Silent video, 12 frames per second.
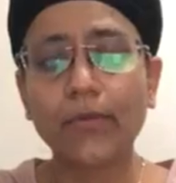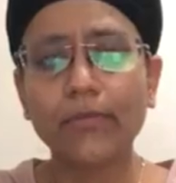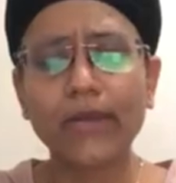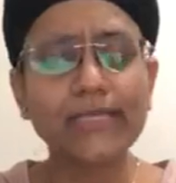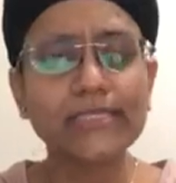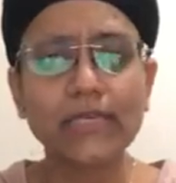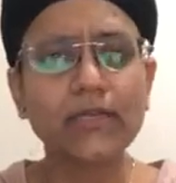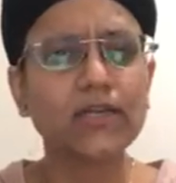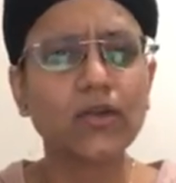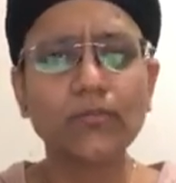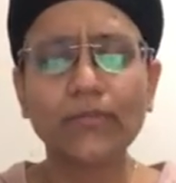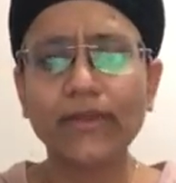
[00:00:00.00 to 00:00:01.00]
but I still did
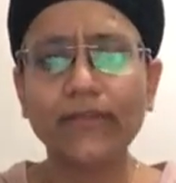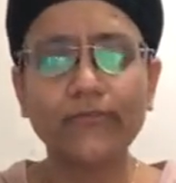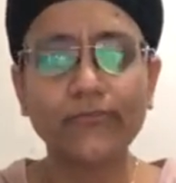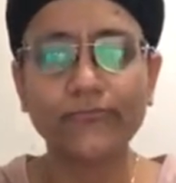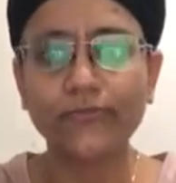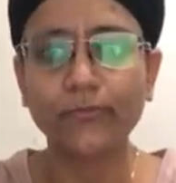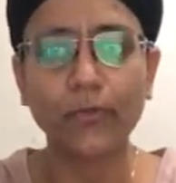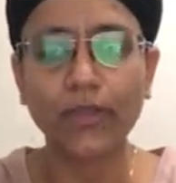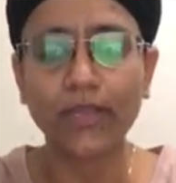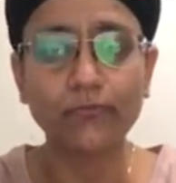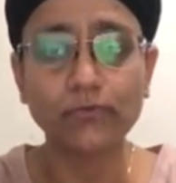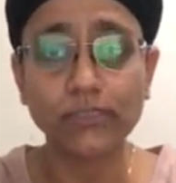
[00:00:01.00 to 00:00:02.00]
not believe if the
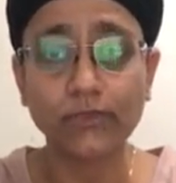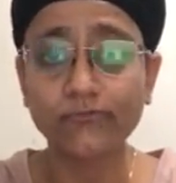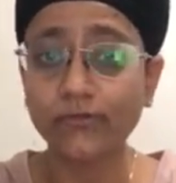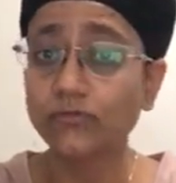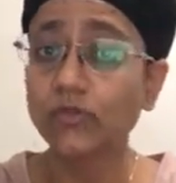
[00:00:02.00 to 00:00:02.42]
booking was confirmed.